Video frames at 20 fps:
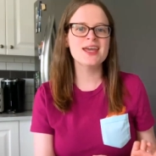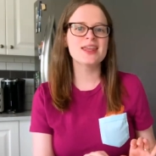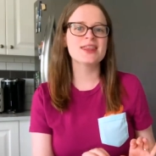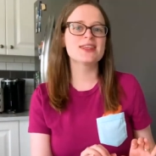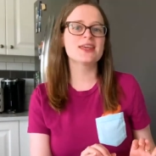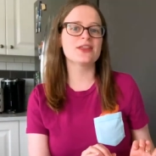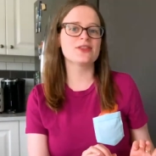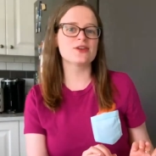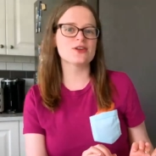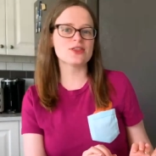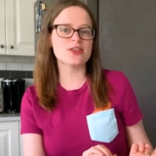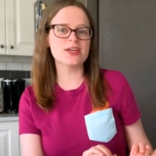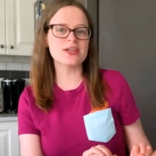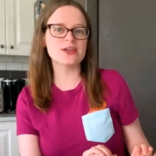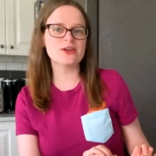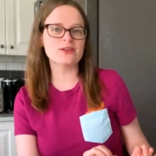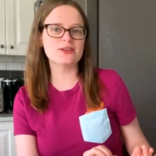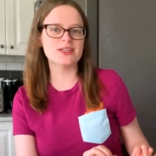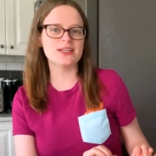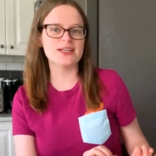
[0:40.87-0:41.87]
The other thing
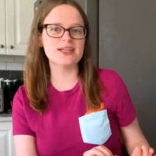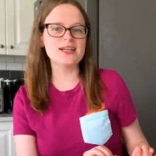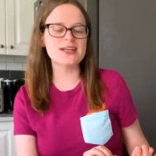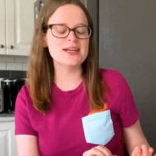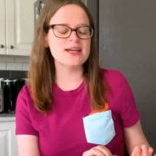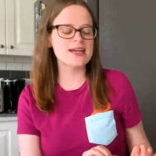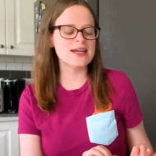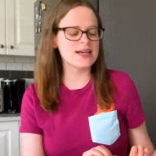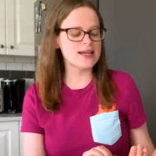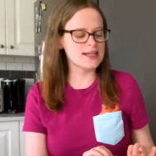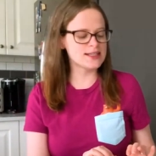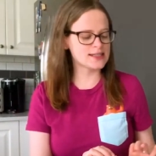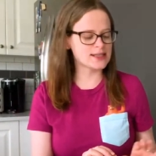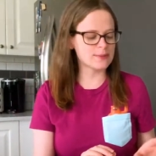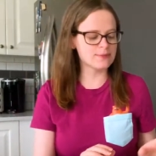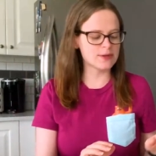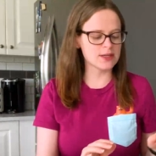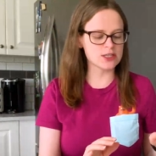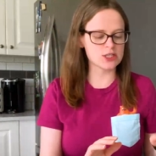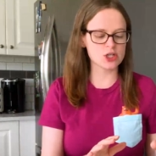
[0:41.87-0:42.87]
you'll need is
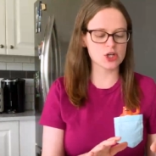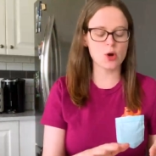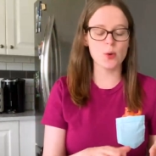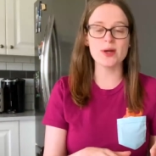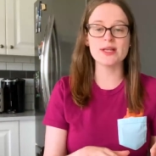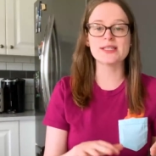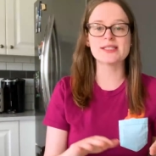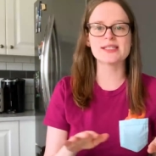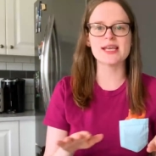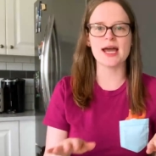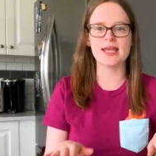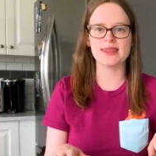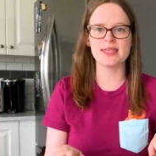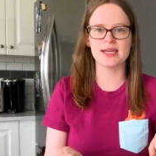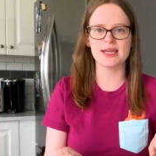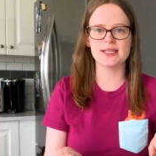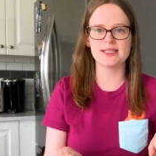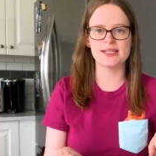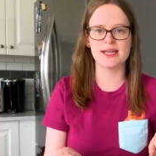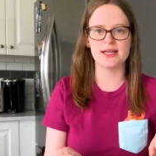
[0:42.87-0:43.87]
something to go inside the
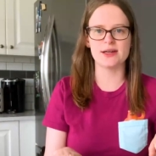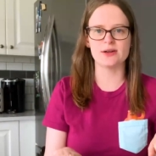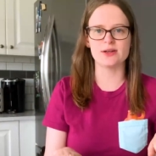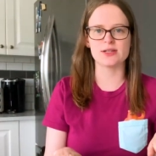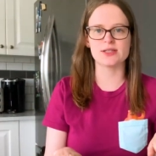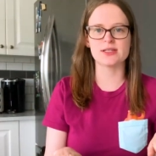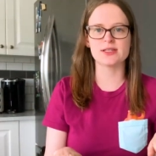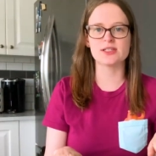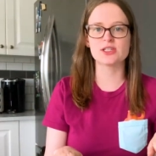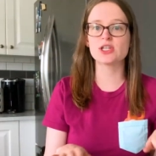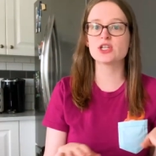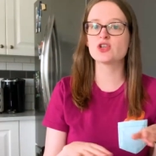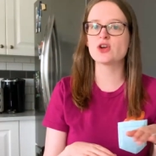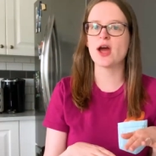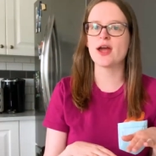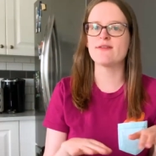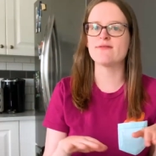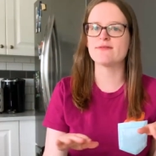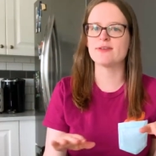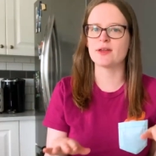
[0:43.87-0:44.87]
containers to try
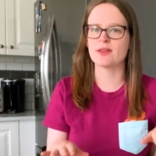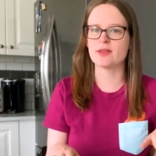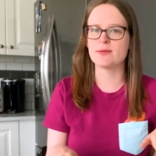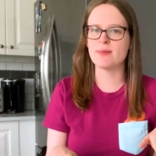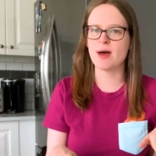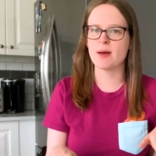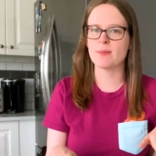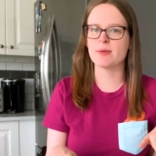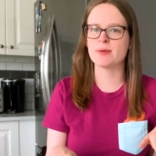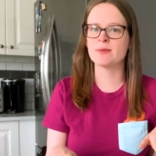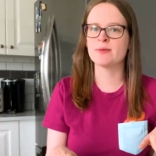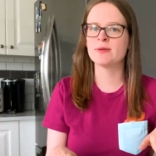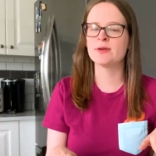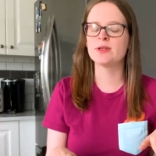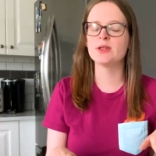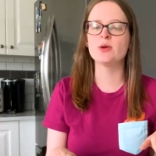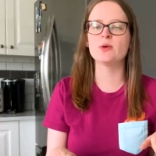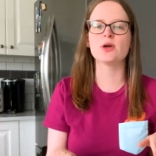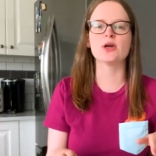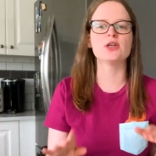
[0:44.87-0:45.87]
and fill them up.
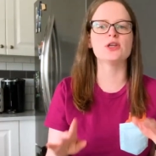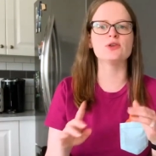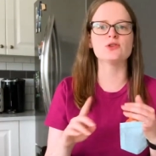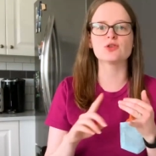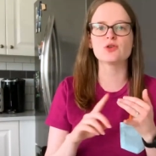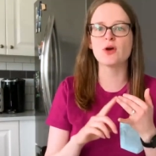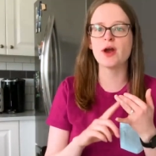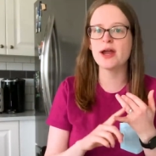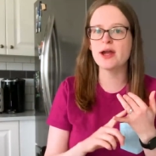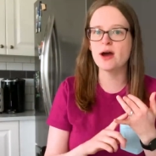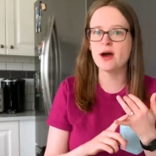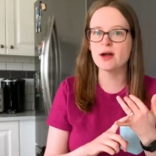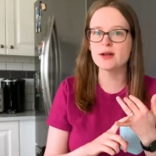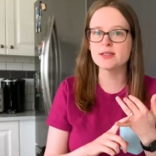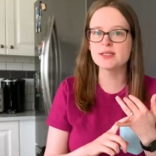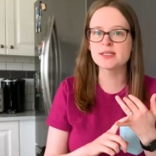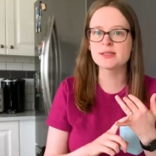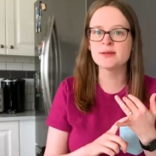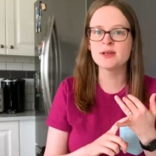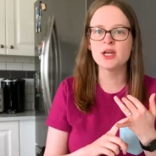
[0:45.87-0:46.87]
You could use
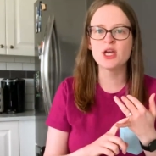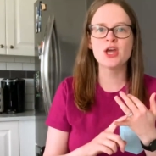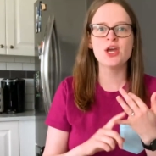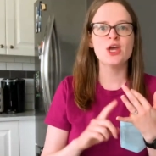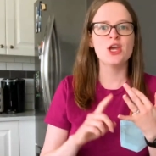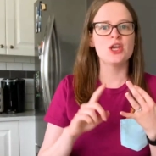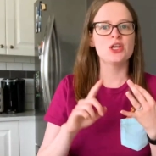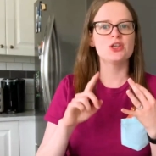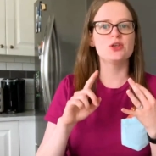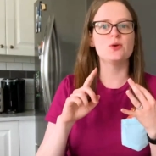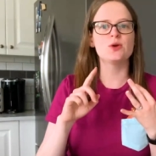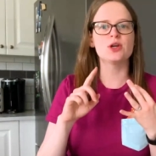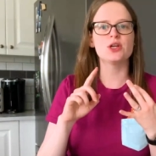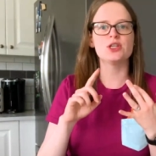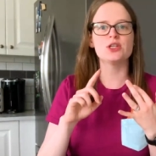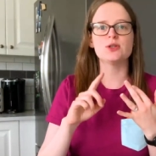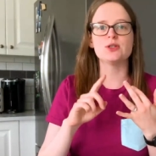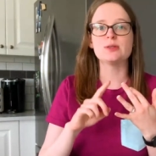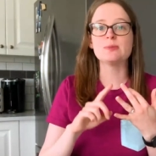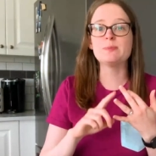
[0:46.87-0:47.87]
crayons, you could
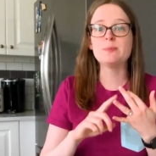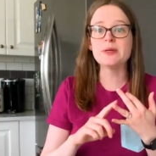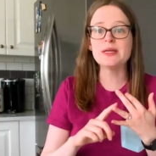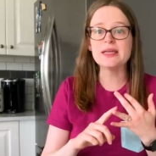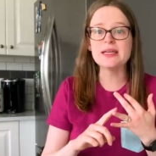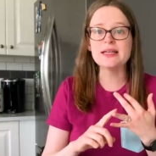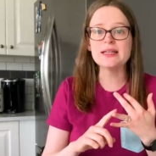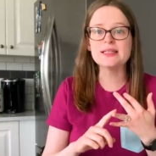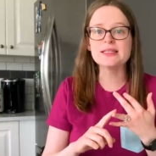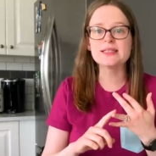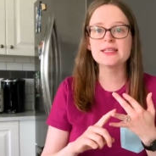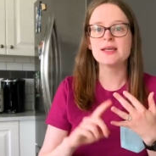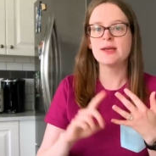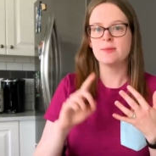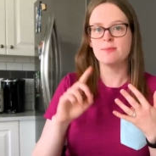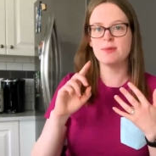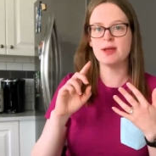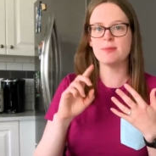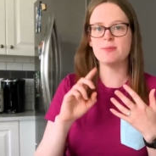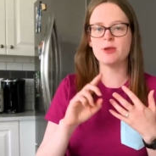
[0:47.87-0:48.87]
use beads,
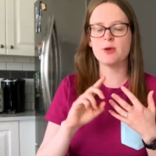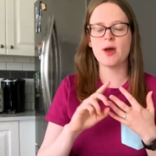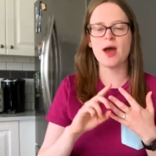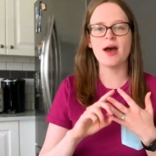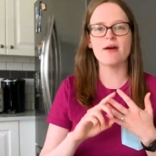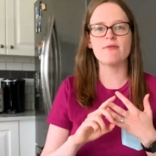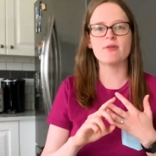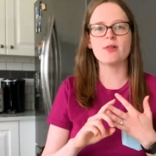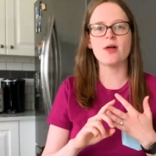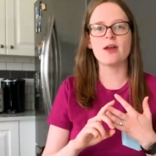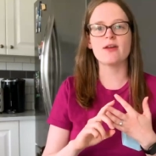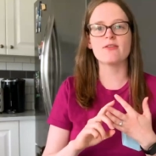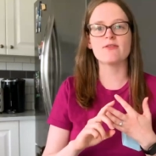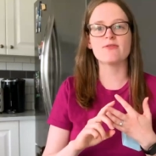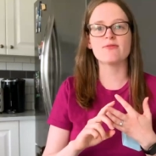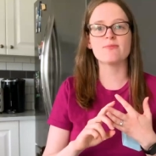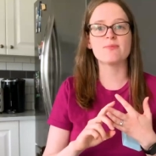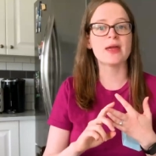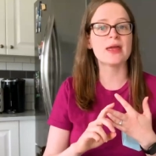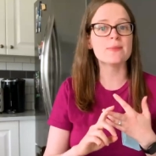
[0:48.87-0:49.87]
maybe you have a lot of
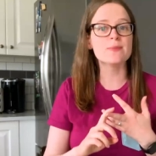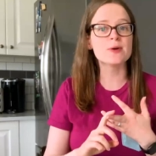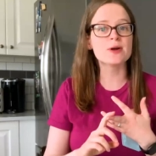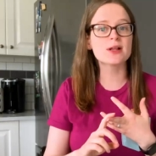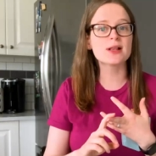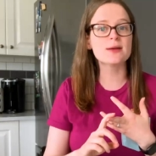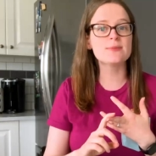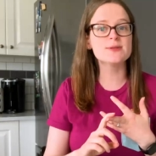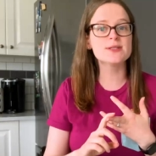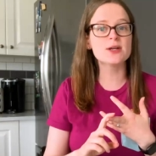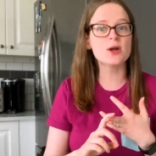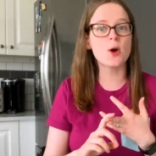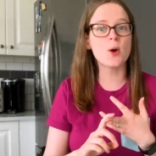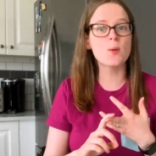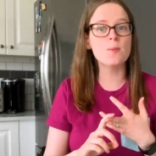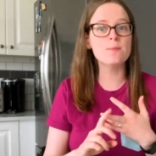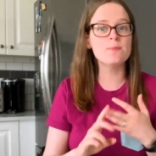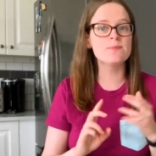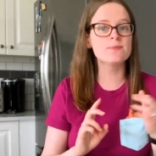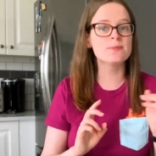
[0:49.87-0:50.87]
paper clips at home.